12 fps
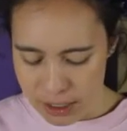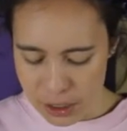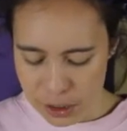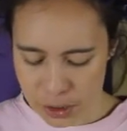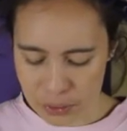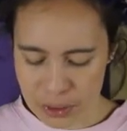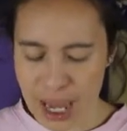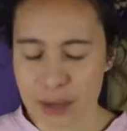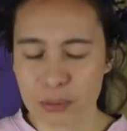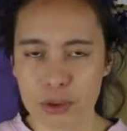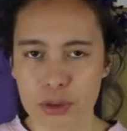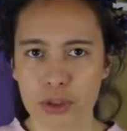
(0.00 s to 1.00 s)
So that
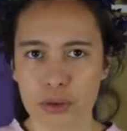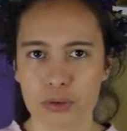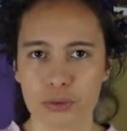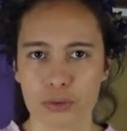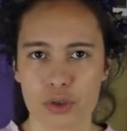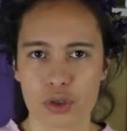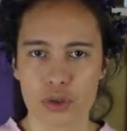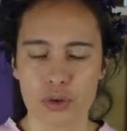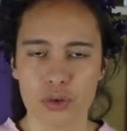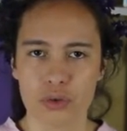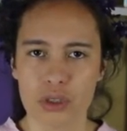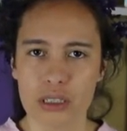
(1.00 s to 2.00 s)
would go
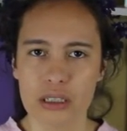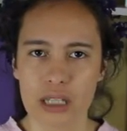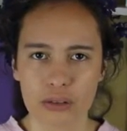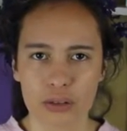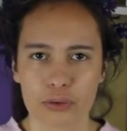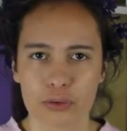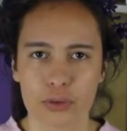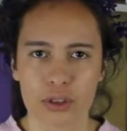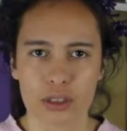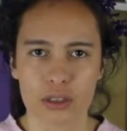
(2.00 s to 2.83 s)
to the devil fruit